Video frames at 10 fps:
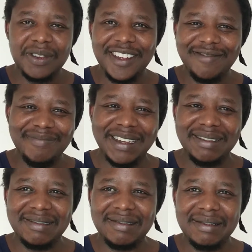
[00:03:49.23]
they have
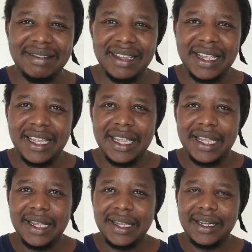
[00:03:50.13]
been
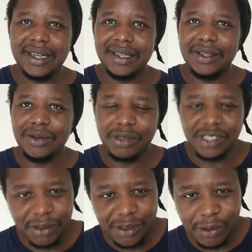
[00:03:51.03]

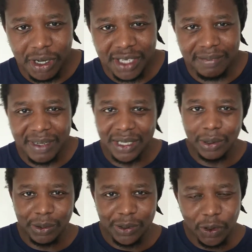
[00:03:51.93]
not so solid, but
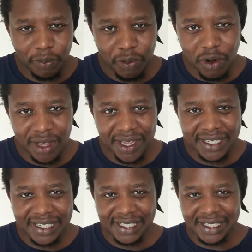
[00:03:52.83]
not so poor.
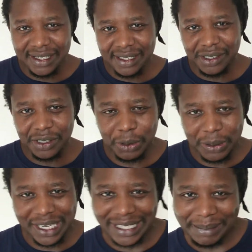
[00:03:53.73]
They just
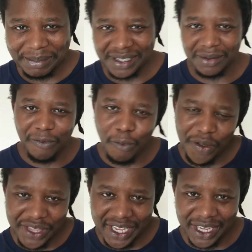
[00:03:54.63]
shown a glimpse of
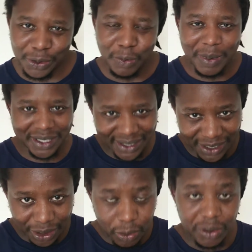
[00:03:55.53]
what they can do, but then they
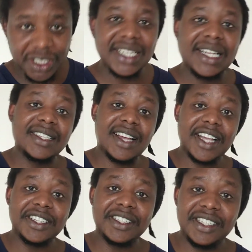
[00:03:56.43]
showed it against
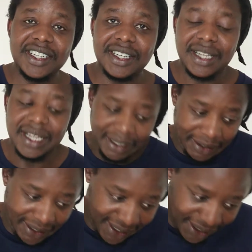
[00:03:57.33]
Argentina.
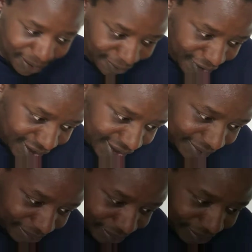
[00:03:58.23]
Still, France,